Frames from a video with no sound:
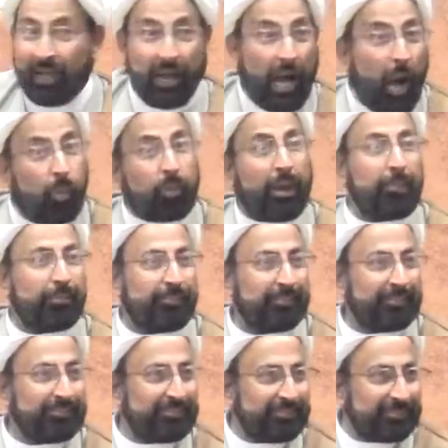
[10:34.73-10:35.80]
How come?
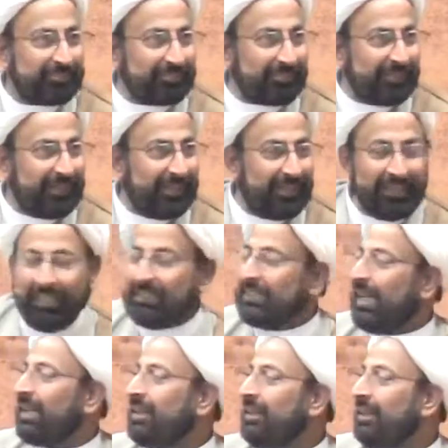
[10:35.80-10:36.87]
He
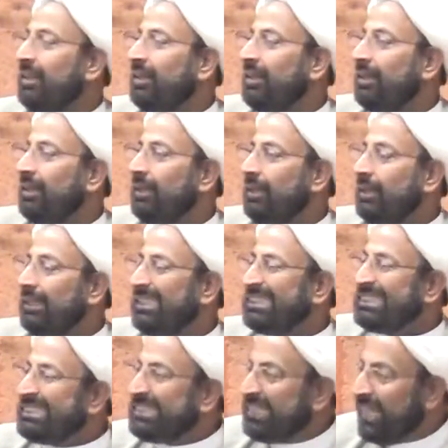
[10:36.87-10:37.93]
said,
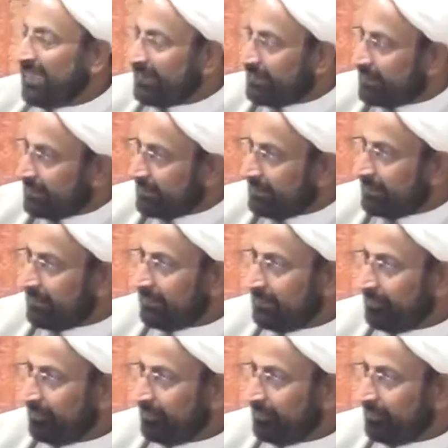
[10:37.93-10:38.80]
since